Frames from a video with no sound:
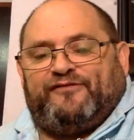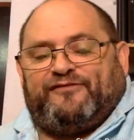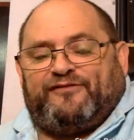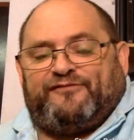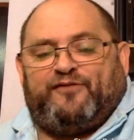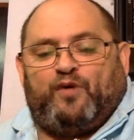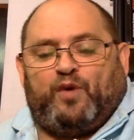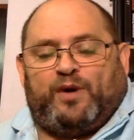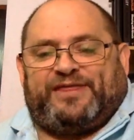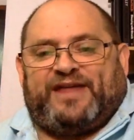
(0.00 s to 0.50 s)

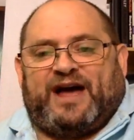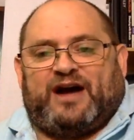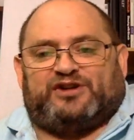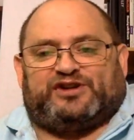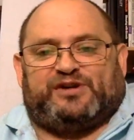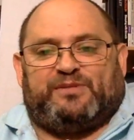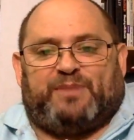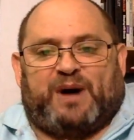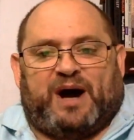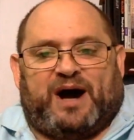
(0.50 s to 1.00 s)

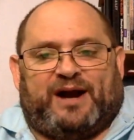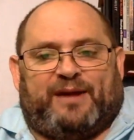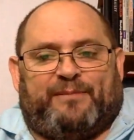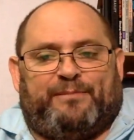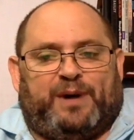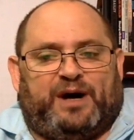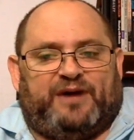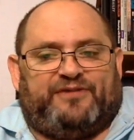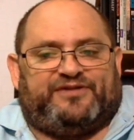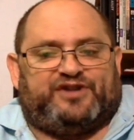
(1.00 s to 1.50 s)
4,000 baht a
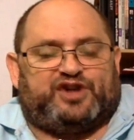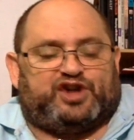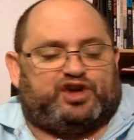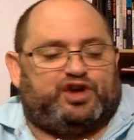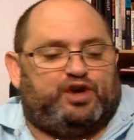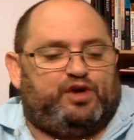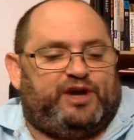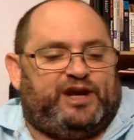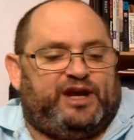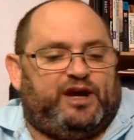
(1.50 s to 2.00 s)
month
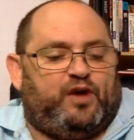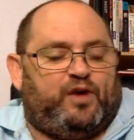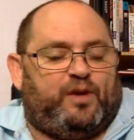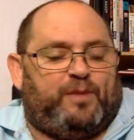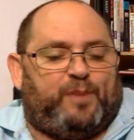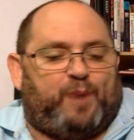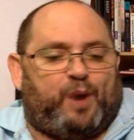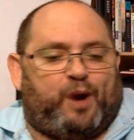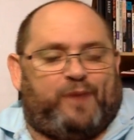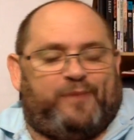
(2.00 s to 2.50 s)
studio
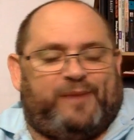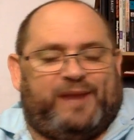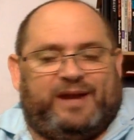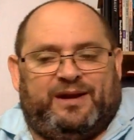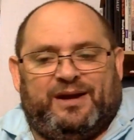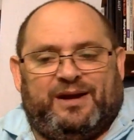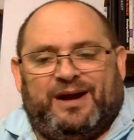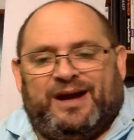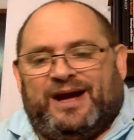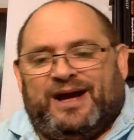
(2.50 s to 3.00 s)

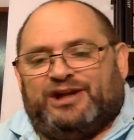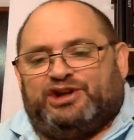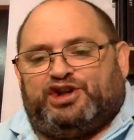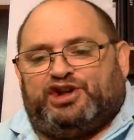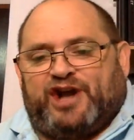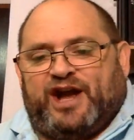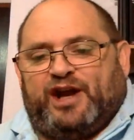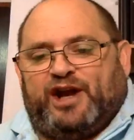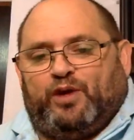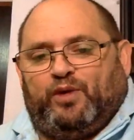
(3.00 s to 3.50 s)
apartment
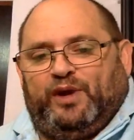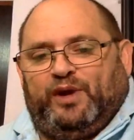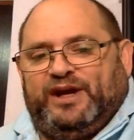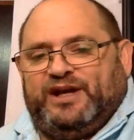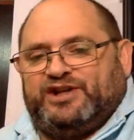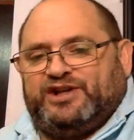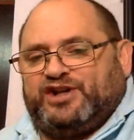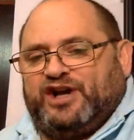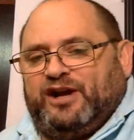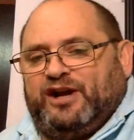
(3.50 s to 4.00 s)

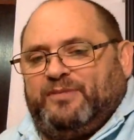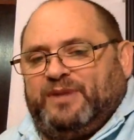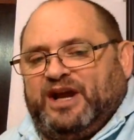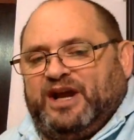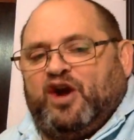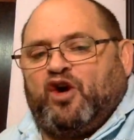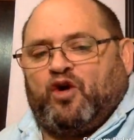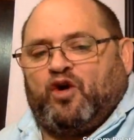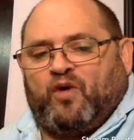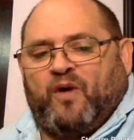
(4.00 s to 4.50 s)
generally is going to
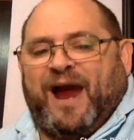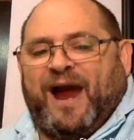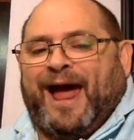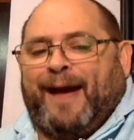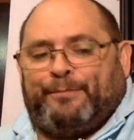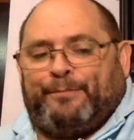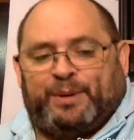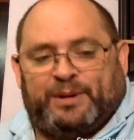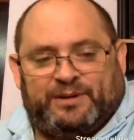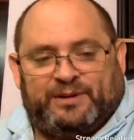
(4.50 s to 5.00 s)
be
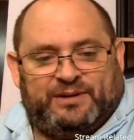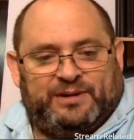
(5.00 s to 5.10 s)
crap.